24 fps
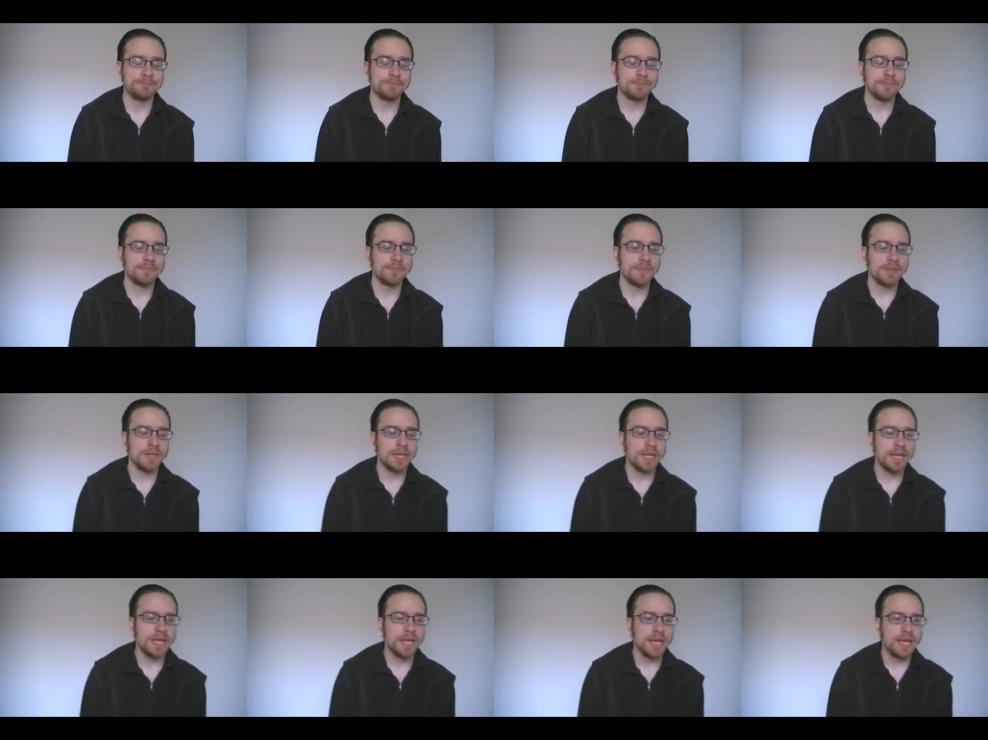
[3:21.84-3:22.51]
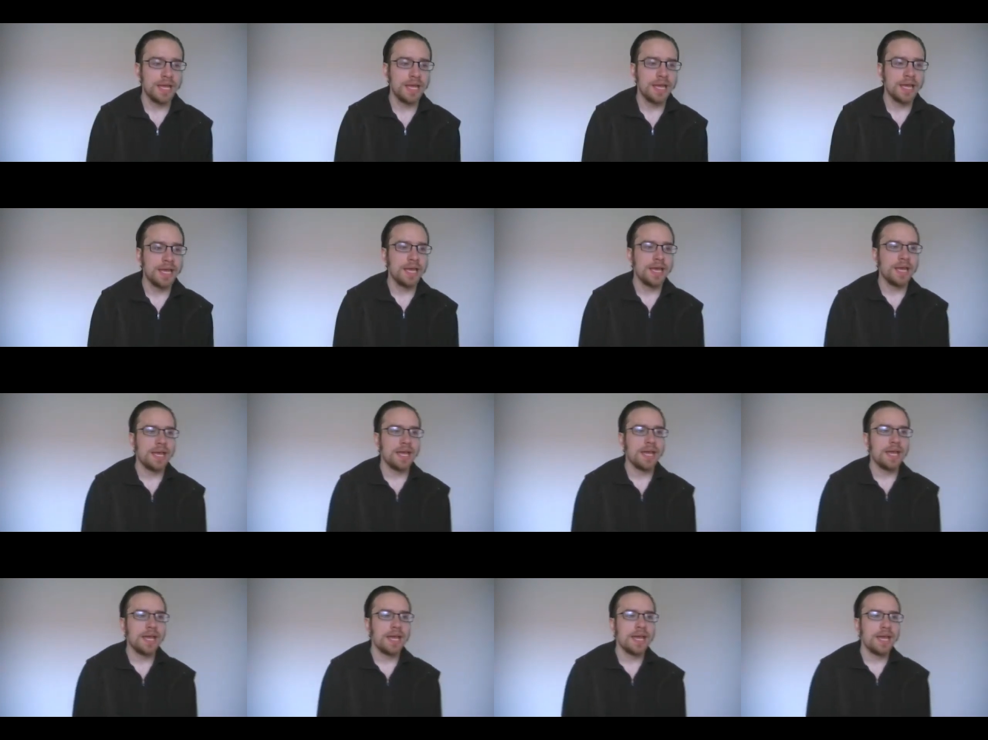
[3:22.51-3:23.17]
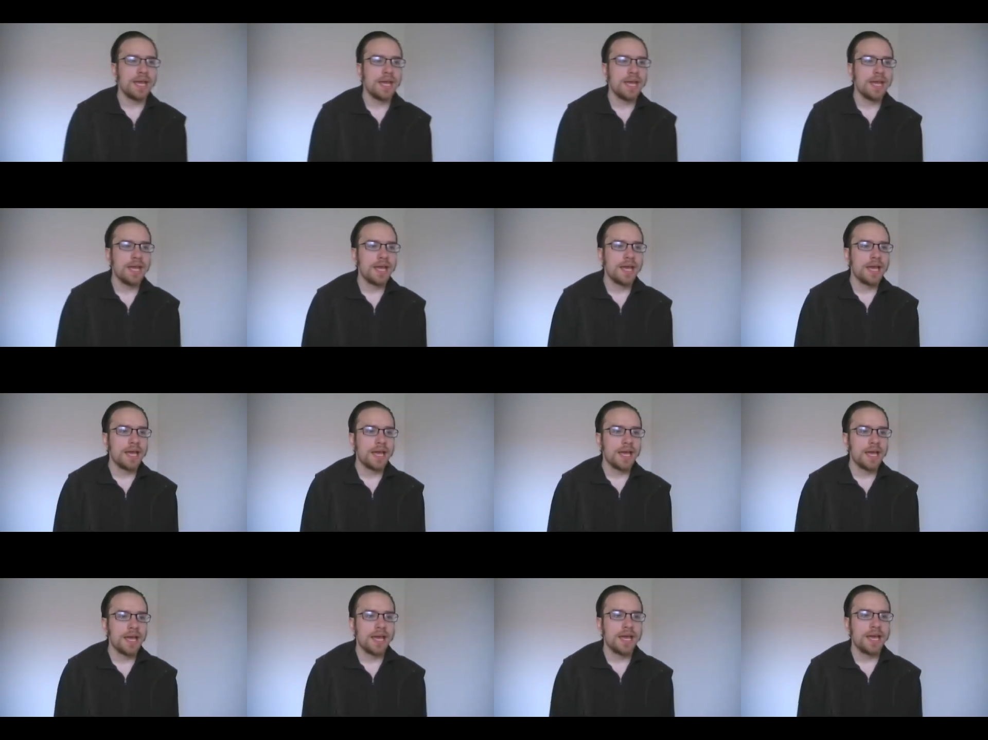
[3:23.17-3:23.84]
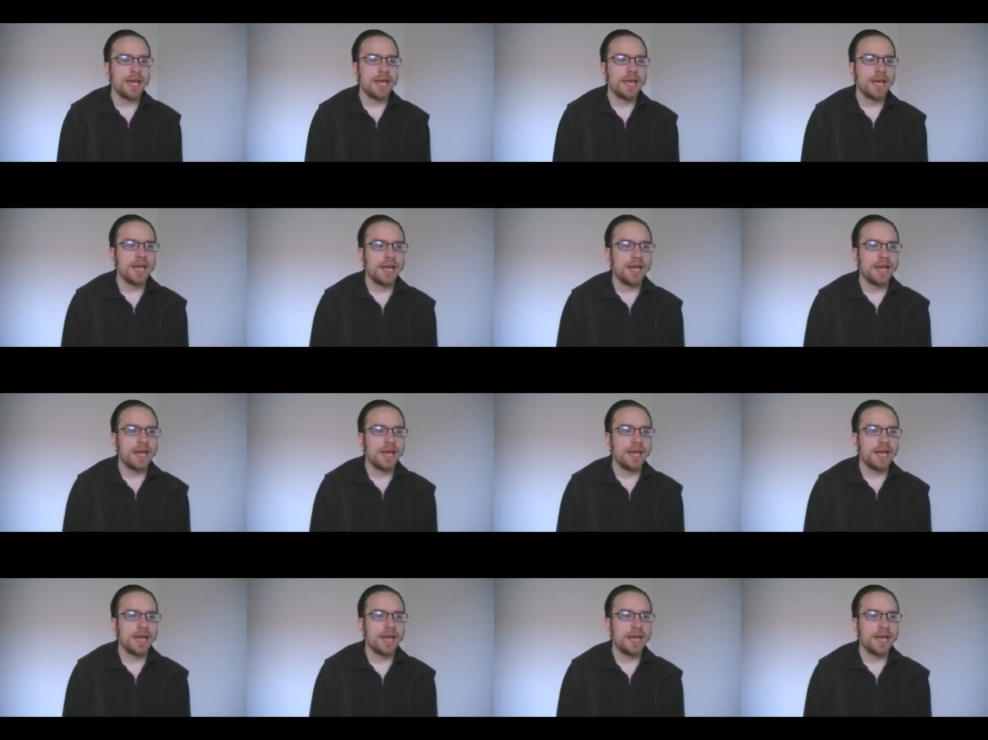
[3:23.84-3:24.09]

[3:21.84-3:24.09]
No one is speaking in this clip.